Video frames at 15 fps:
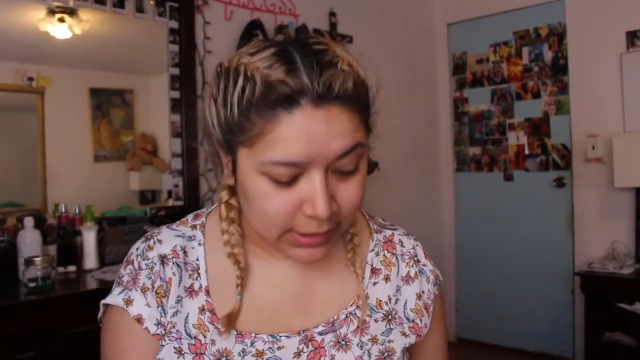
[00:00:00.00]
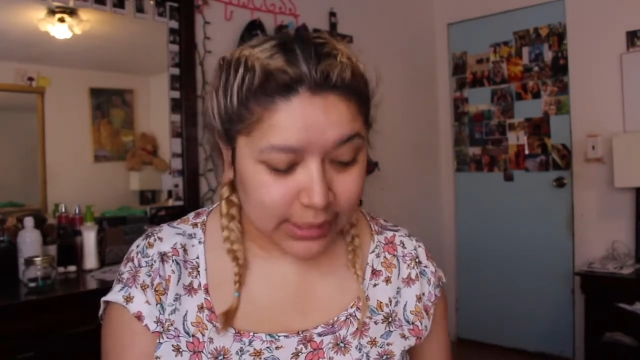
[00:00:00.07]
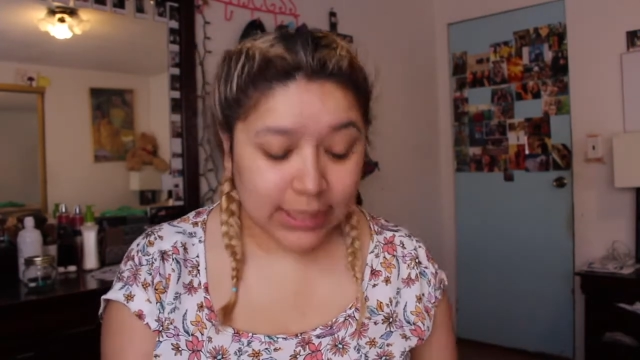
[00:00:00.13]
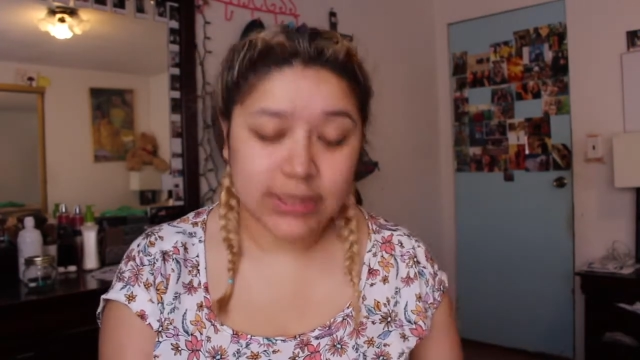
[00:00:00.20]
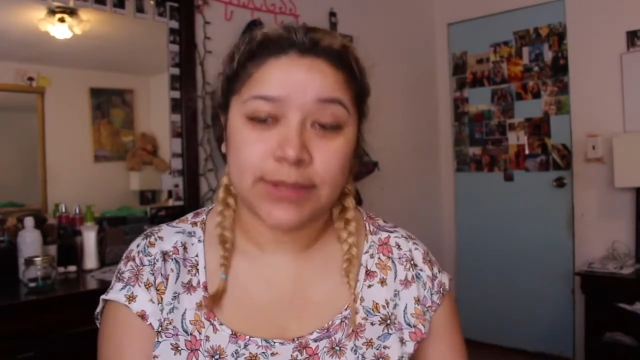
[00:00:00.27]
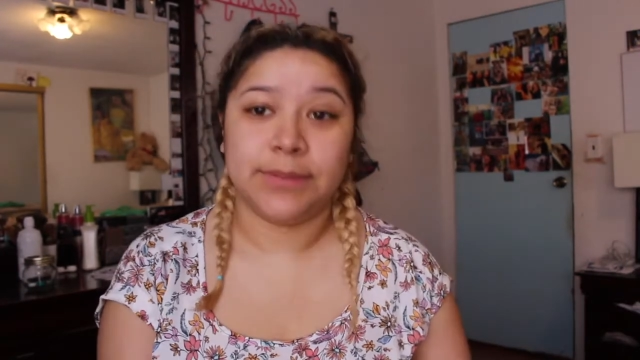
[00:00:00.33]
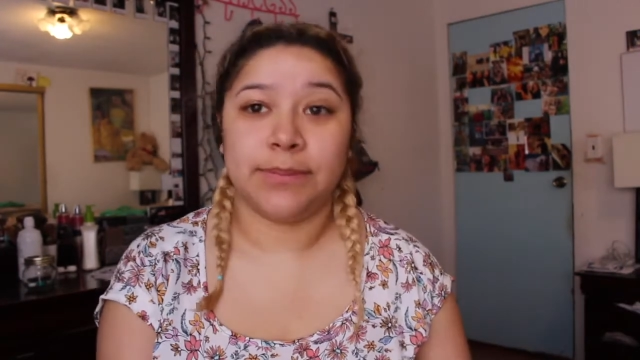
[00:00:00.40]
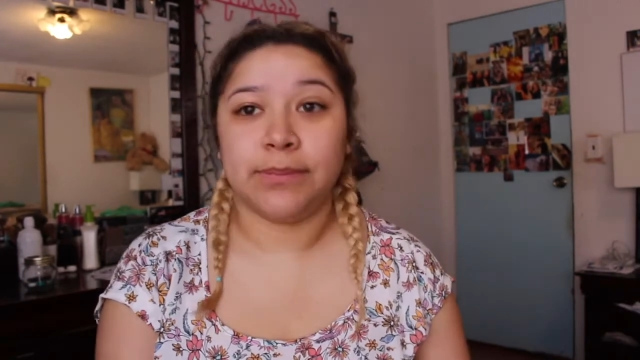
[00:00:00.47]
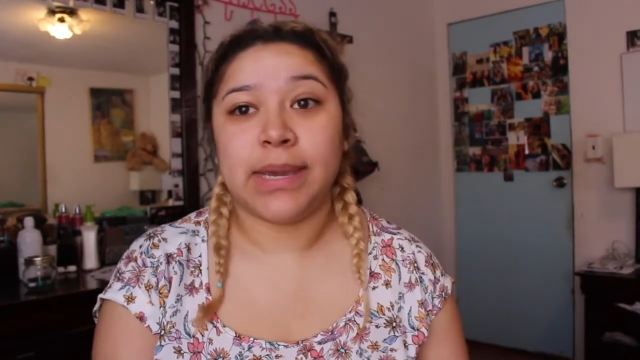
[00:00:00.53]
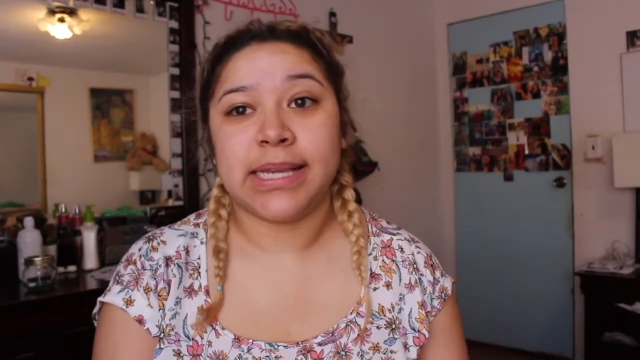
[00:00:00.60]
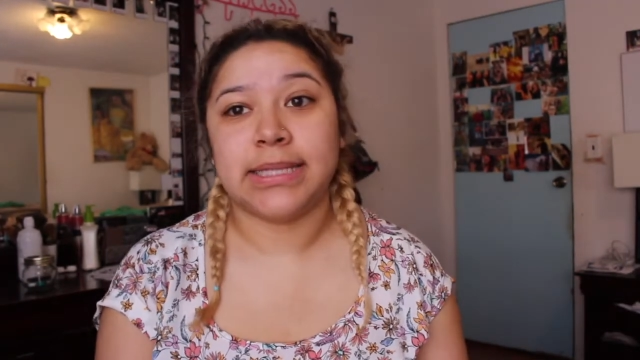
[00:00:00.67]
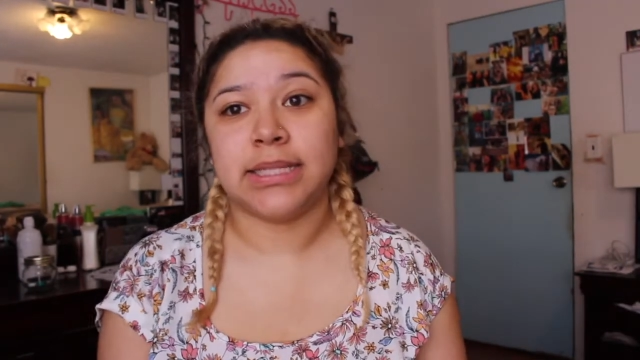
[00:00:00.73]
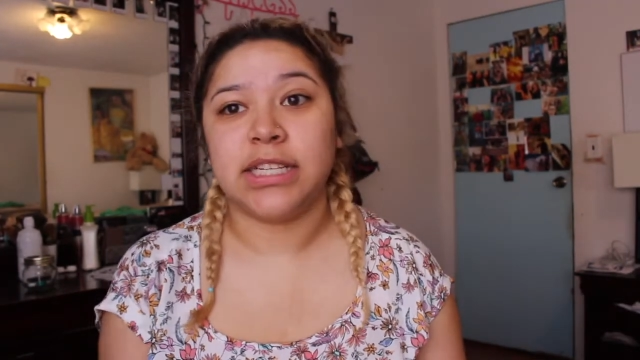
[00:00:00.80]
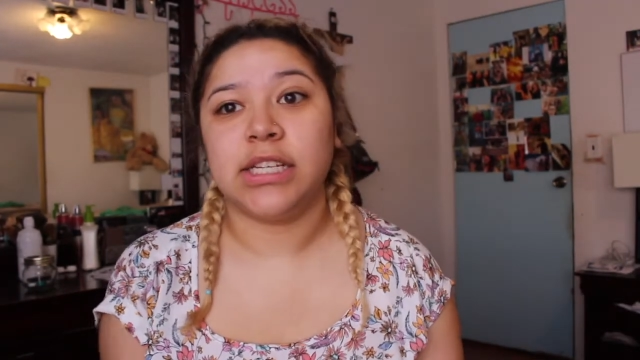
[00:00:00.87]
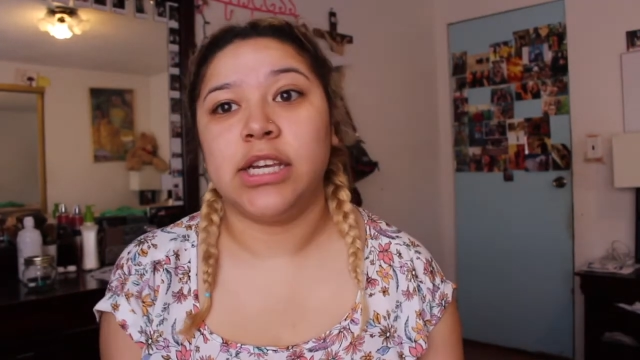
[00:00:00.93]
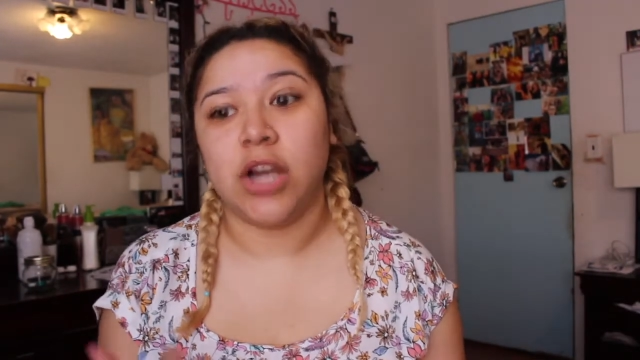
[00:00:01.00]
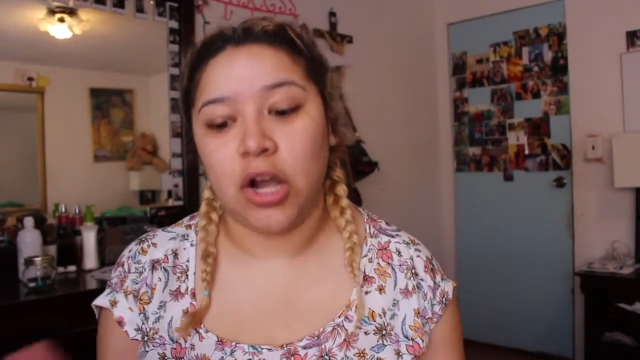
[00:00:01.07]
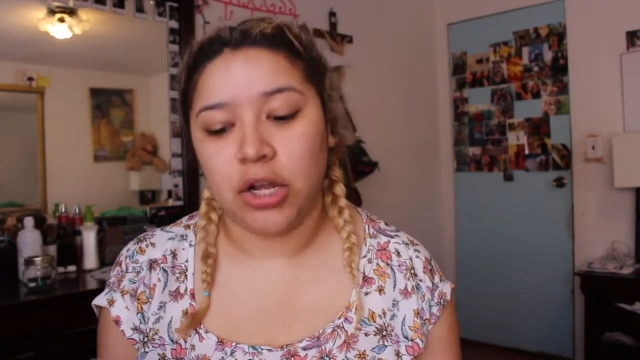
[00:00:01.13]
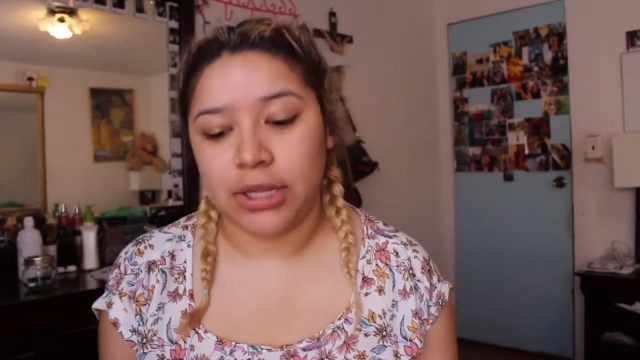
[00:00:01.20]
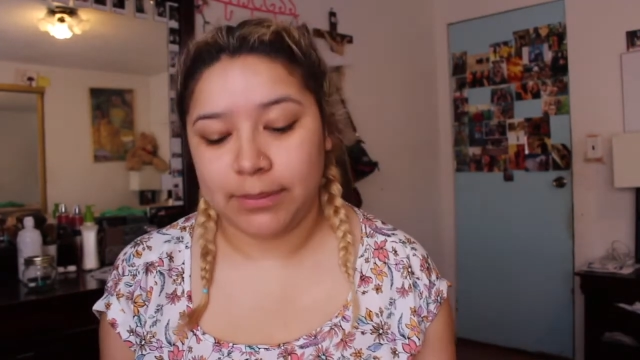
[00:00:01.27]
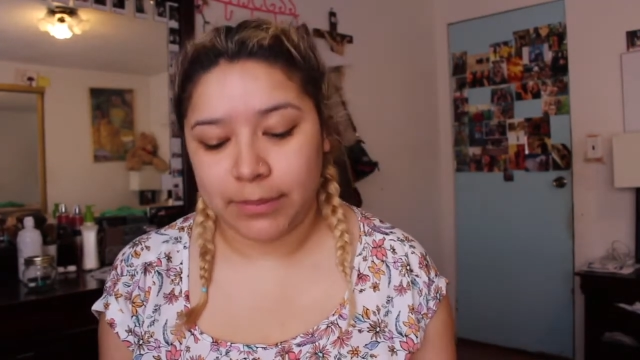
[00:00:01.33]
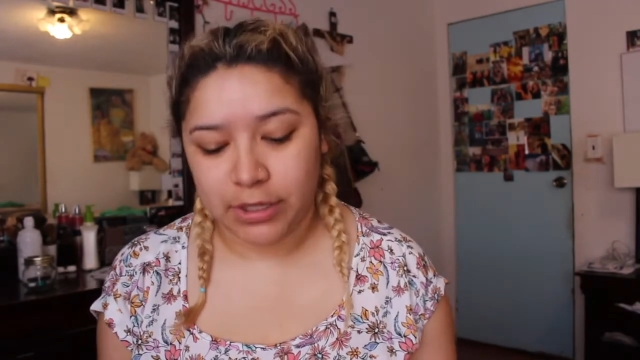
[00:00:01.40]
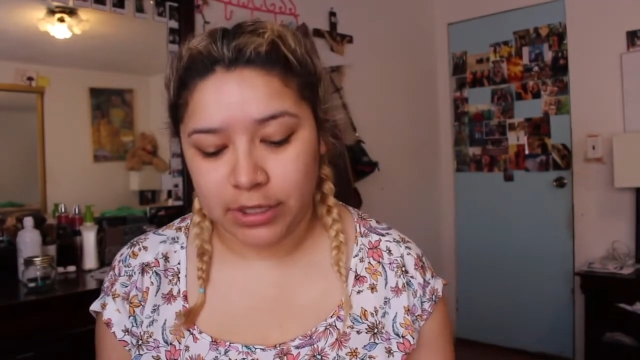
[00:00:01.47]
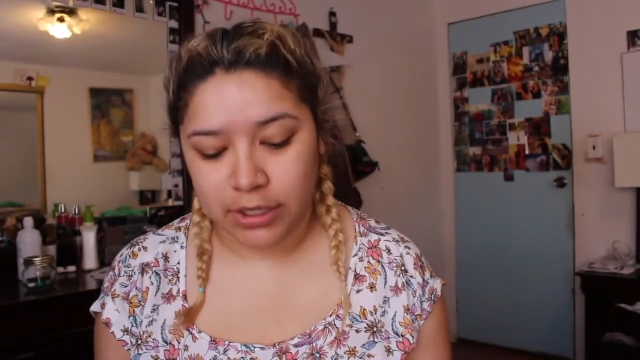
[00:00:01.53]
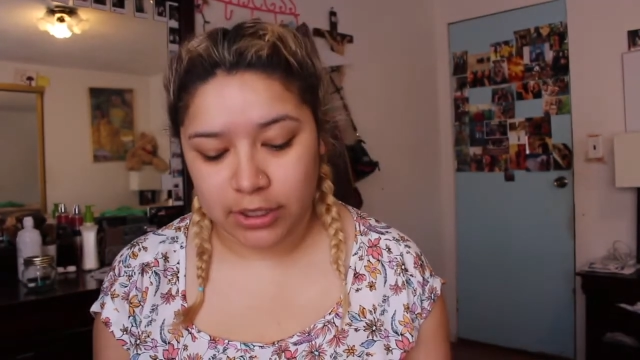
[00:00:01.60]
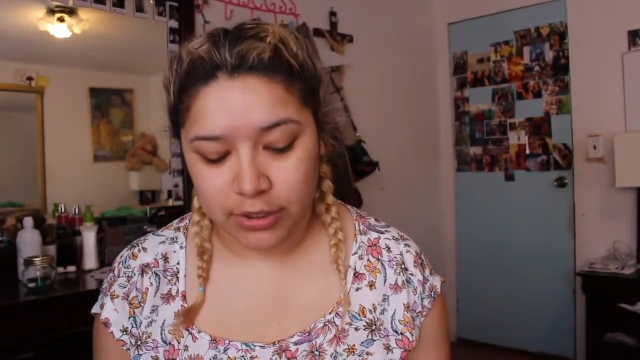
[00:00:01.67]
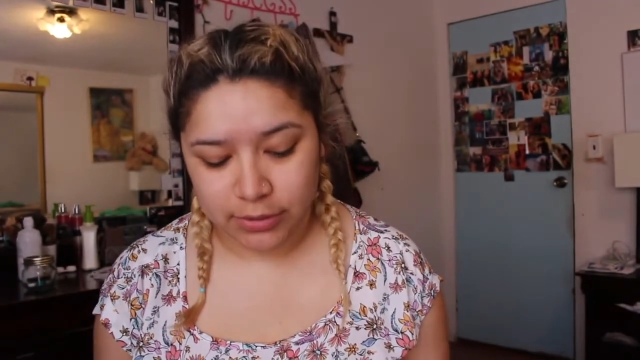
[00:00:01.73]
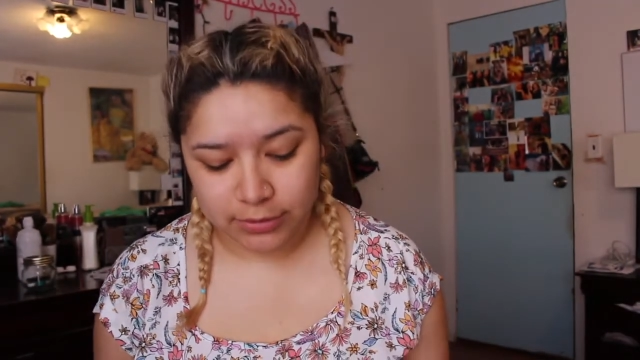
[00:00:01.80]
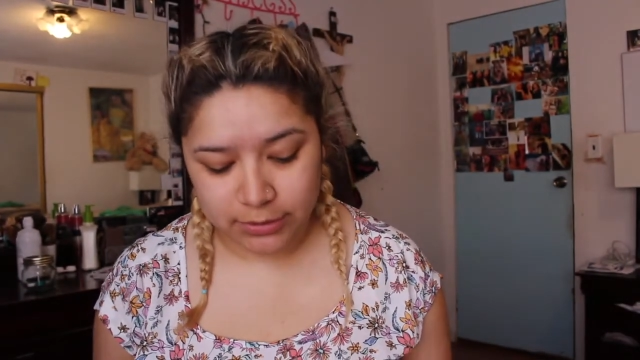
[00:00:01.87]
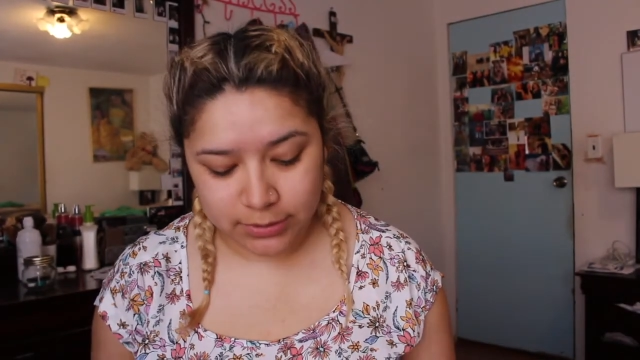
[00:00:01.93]
That's basically all I'm going
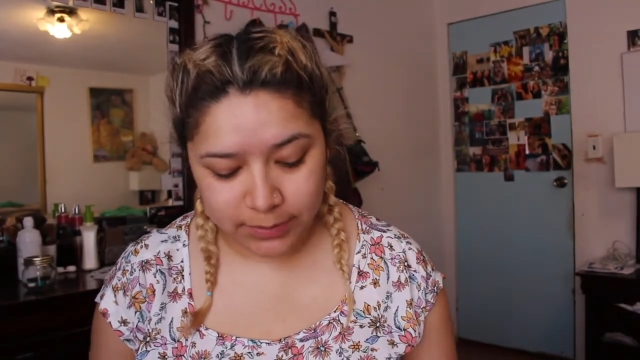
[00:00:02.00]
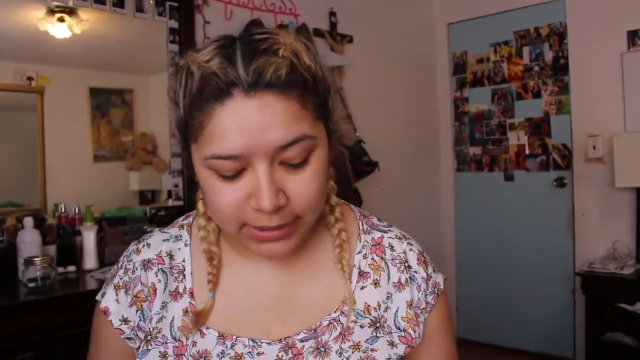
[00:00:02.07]
to use,